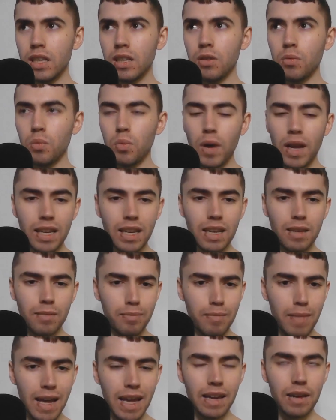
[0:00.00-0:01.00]
Went and
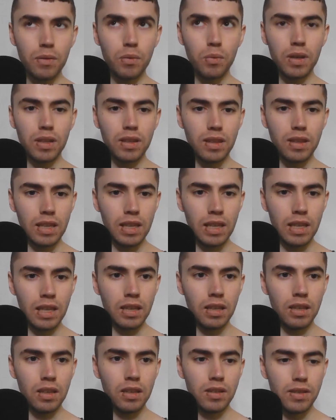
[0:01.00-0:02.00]
met with
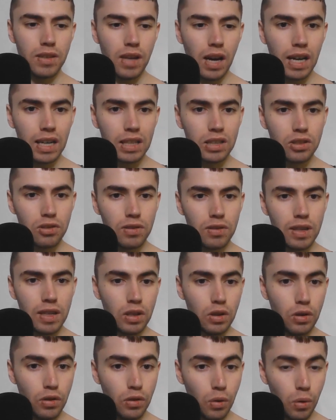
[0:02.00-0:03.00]
the doctor in
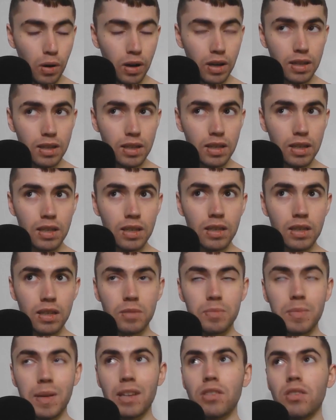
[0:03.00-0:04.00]
New York,
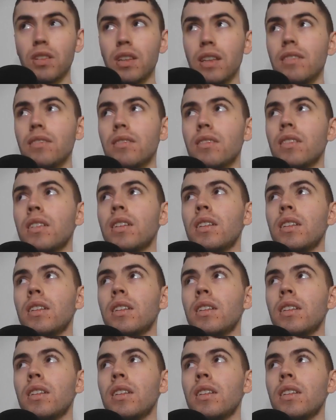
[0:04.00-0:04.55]
specialist,